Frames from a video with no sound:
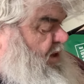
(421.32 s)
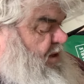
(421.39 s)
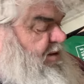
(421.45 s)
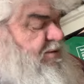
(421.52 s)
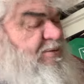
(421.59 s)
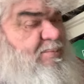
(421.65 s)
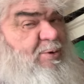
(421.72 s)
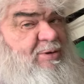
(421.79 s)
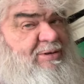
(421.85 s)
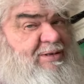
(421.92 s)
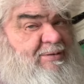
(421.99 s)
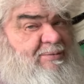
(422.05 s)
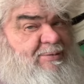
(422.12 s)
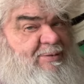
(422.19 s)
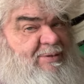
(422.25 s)
another book
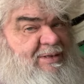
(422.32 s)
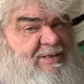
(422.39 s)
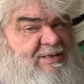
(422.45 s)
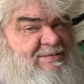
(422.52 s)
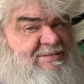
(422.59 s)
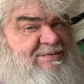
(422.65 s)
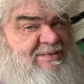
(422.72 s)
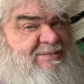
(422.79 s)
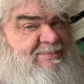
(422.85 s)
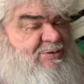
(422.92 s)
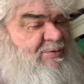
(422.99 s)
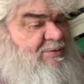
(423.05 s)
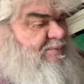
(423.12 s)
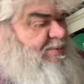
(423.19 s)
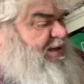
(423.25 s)
that I will look. It has the same
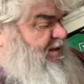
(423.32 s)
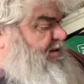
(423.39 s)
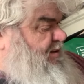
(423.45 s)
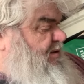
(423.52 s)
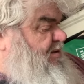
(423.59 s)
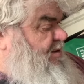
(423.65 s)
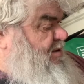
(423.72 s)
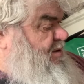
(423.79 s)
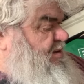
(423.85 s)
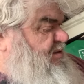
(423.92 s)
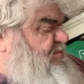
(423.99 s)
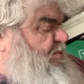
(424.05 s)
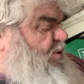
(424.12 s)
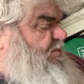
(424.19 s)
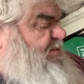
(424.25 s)
sort of back.
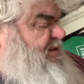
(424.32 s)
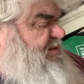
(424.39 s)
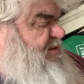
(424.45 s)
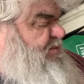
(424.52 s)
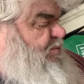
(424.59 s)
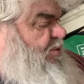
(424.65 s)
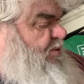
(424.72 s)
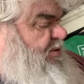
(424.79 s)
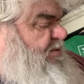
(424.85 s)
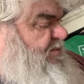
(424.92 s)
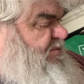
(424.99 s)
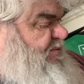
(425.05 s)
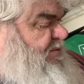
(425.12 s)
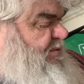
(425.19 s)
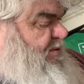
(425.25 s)
Small business programs
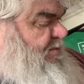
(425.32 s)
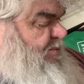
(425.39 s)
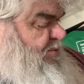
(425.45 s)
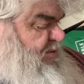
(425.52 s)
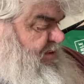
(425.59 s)
for the Commodore